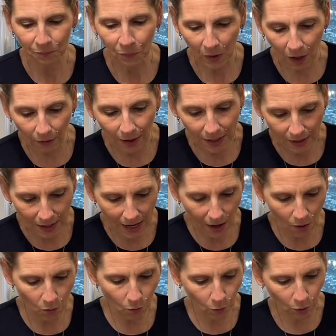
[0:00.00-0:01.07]
All right,
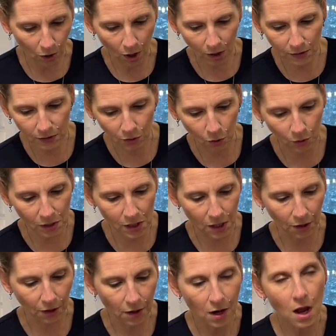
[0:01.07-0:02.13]
now we're locked and loaded
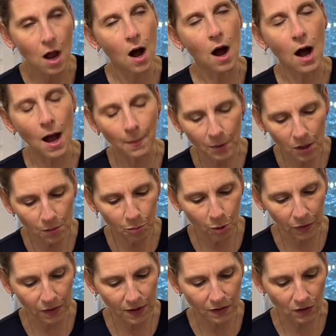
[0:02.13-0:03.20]
here. I'm gonna put
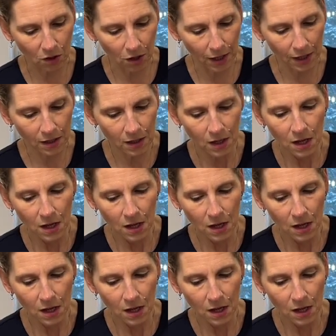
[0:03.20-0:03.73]
this on